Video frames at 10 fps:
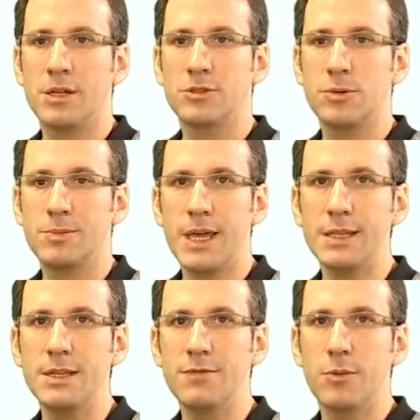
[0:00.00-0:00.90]
To update
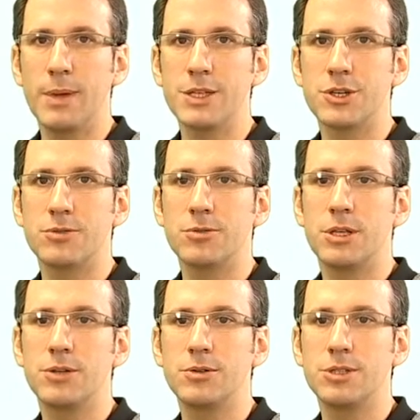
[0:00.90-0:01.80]
the information, we'll
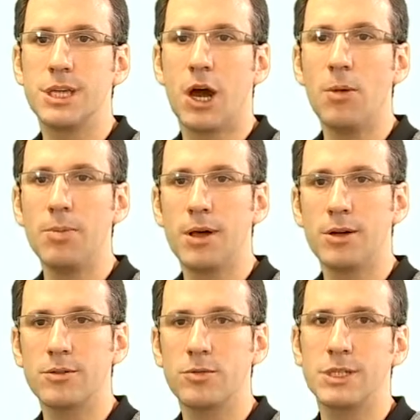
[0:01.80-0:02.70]
use the
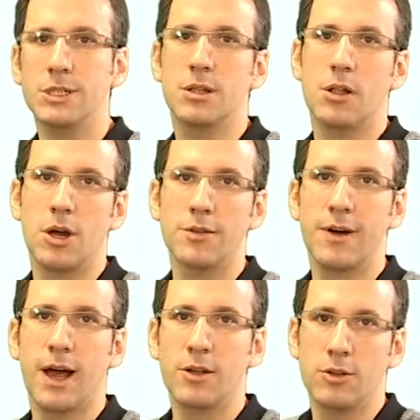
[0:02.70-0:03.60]
uplog, which is a log
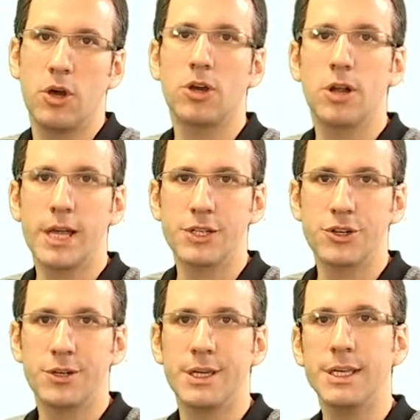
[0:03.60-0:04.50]
file, a log
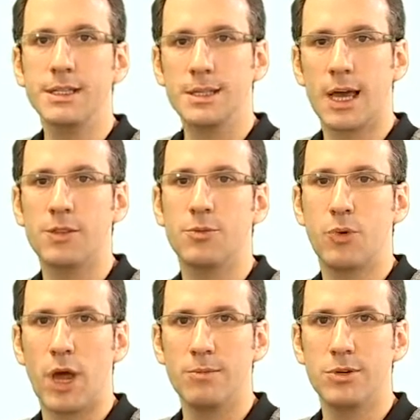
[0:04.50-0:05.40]
collection inside the
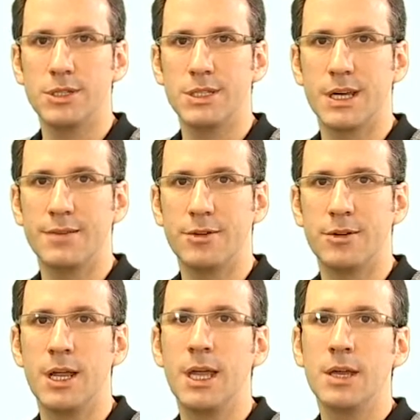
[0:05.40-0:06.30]
primary server,
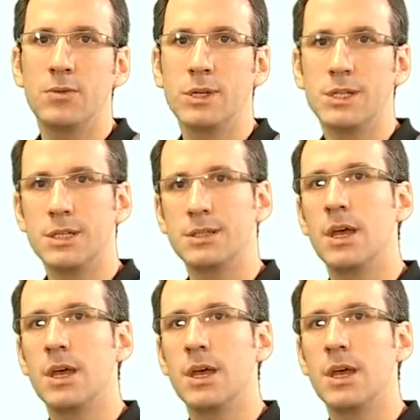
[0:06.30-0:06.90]
which is